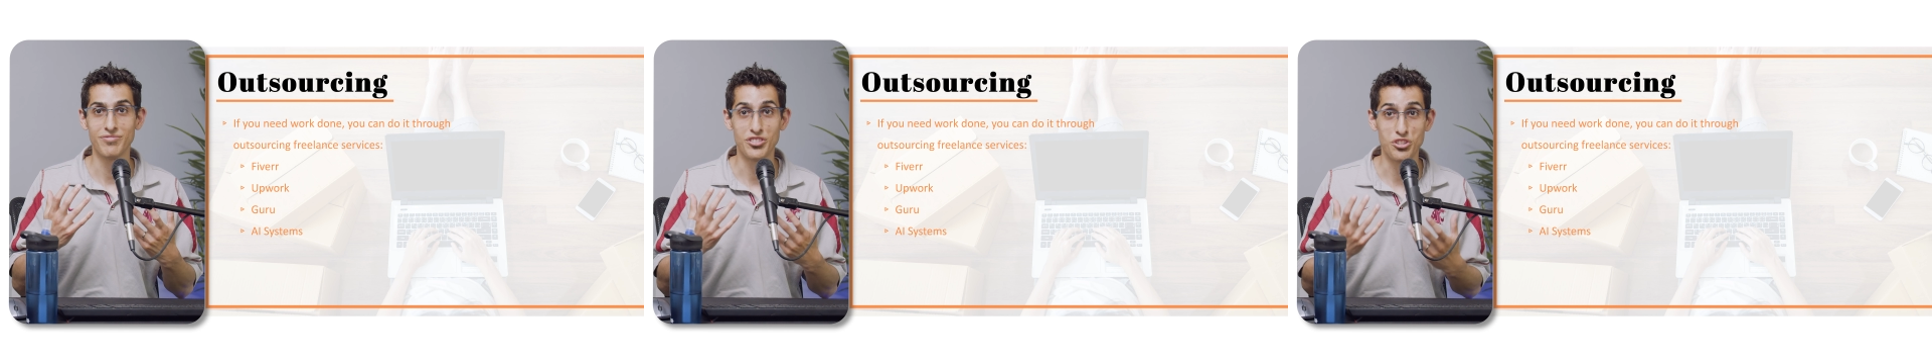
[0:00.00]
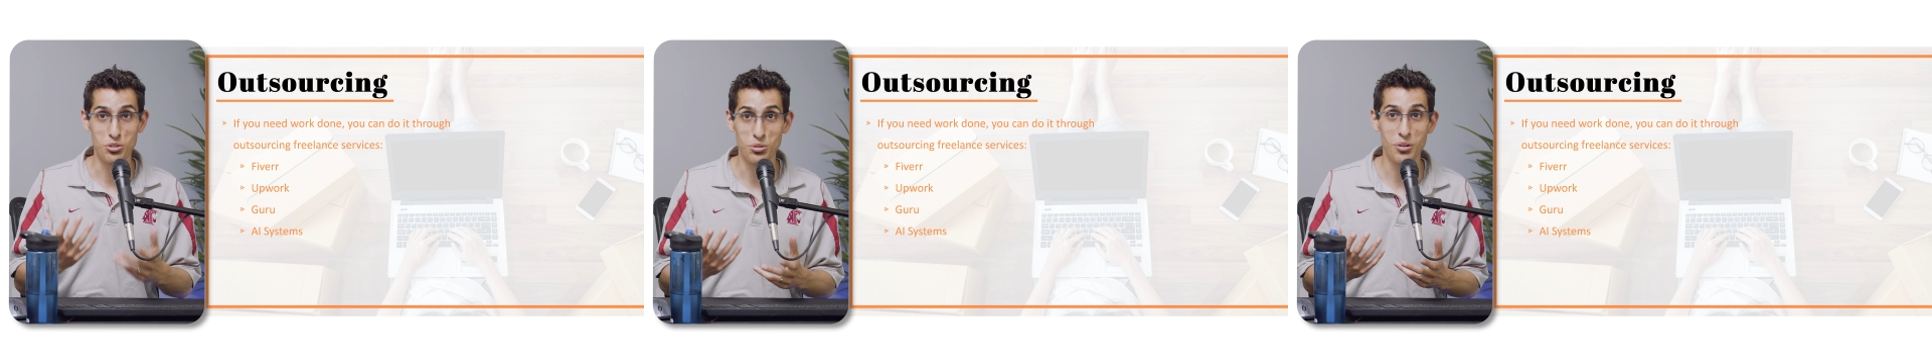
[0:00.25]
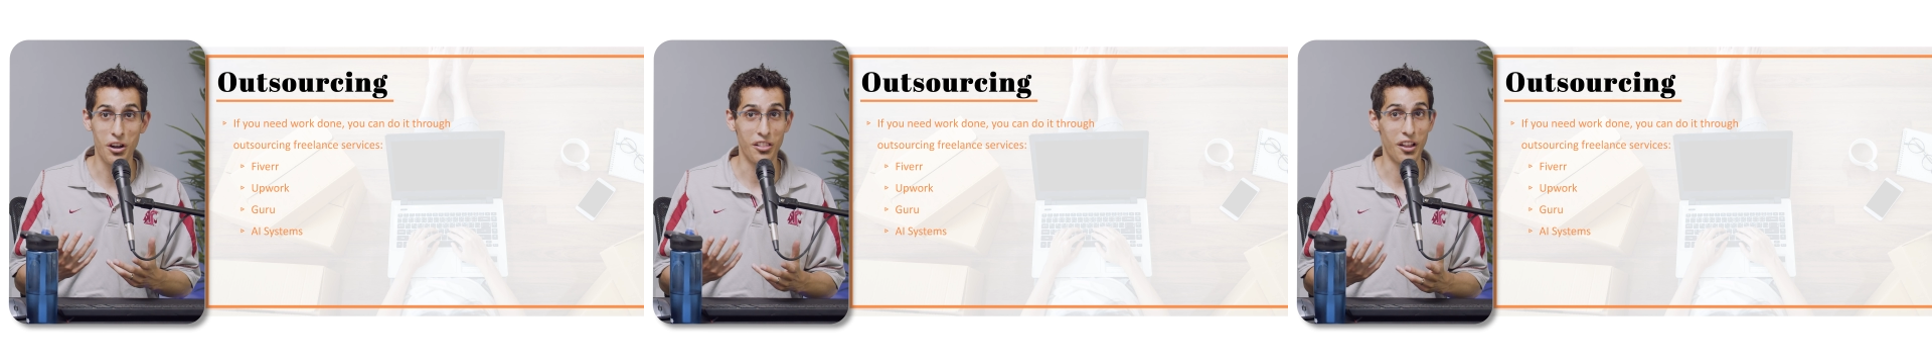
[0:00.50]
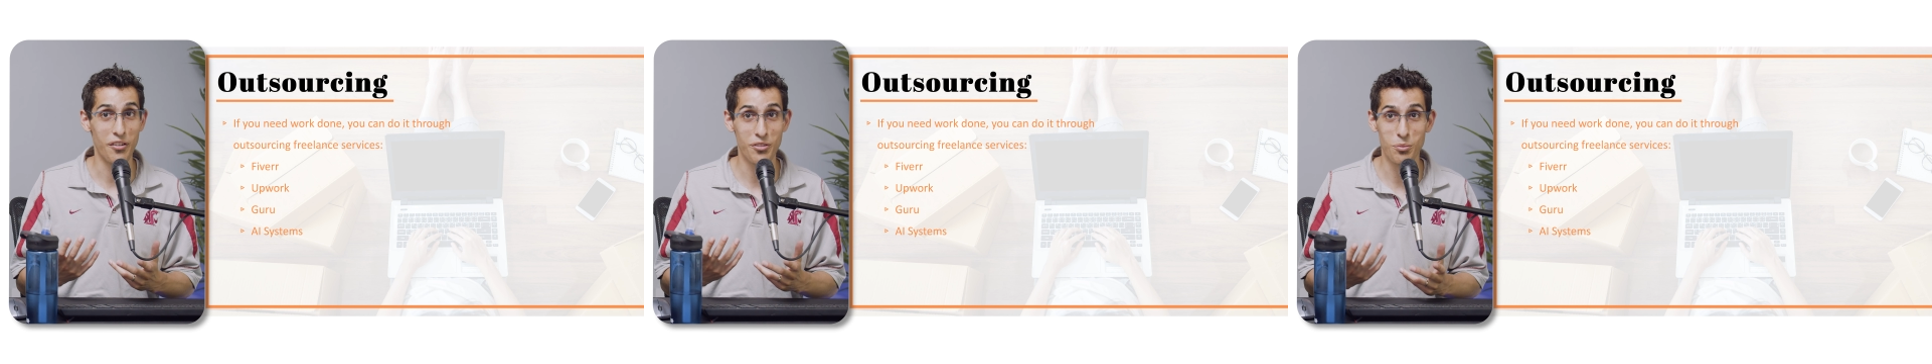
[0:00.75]
do a
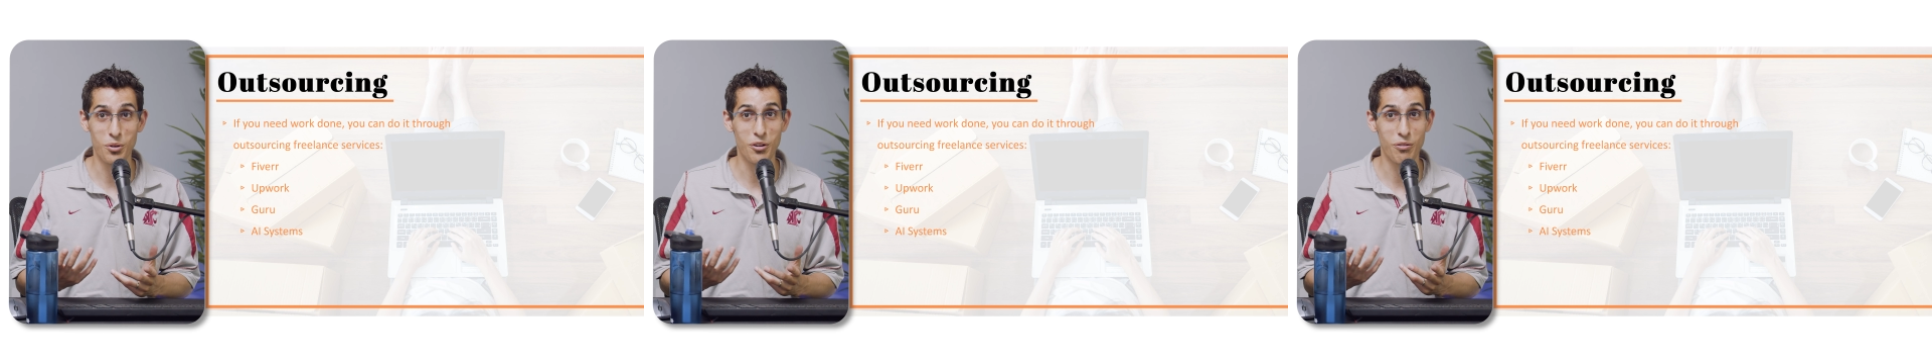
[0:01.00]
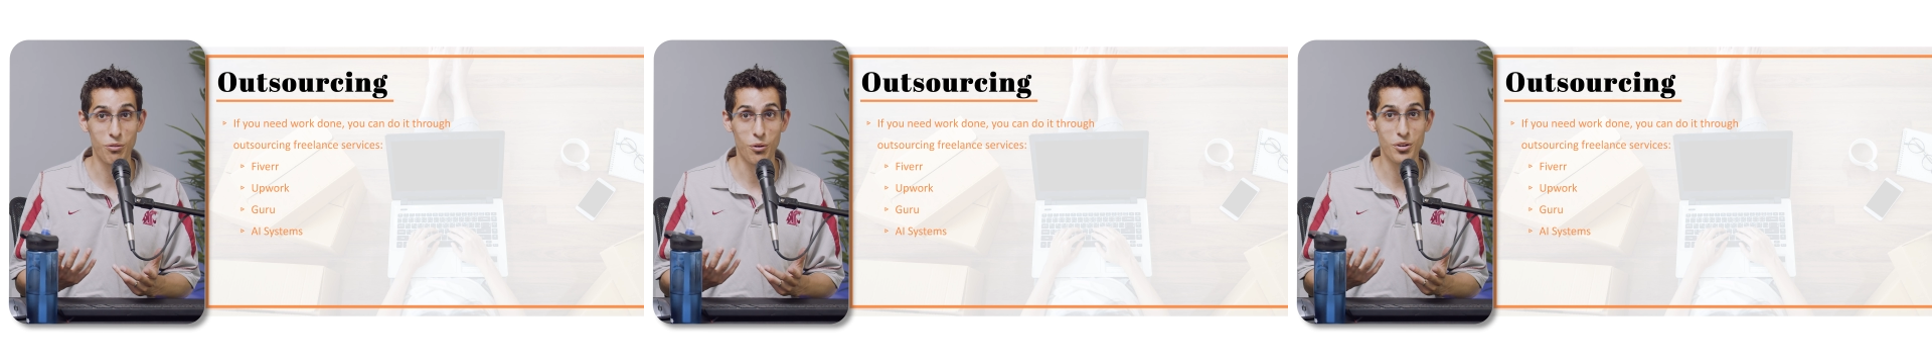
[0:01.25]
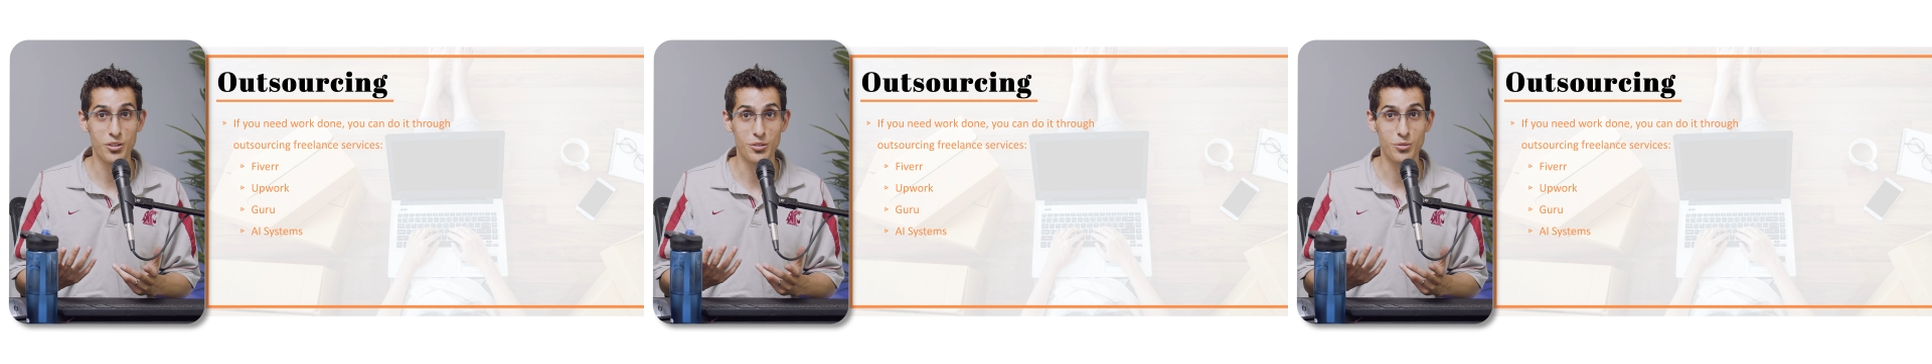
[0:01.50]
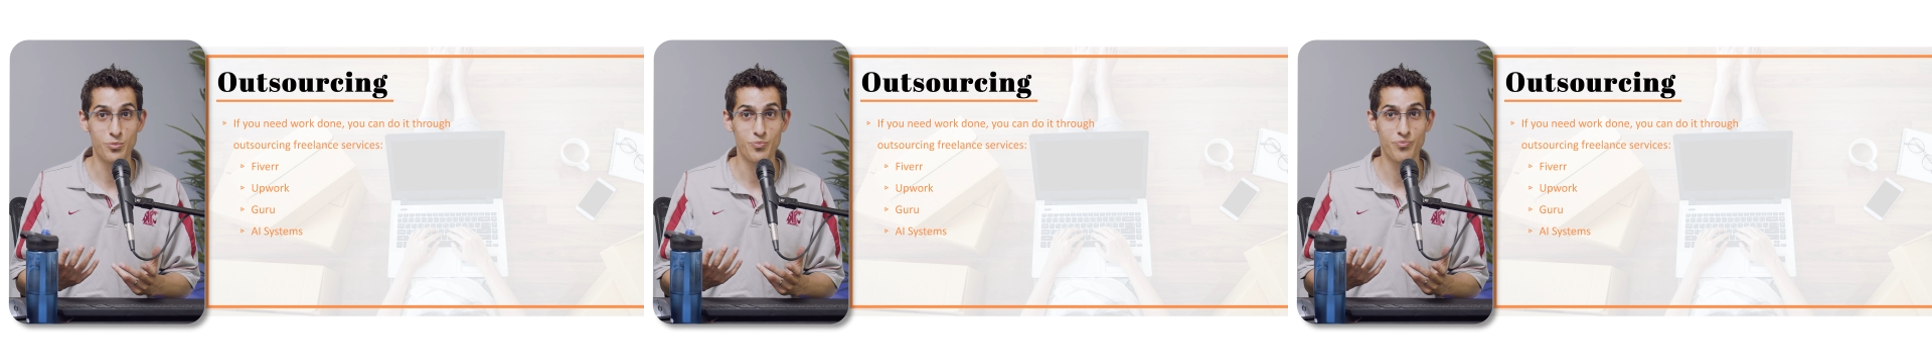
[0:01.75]
lot of the work for you.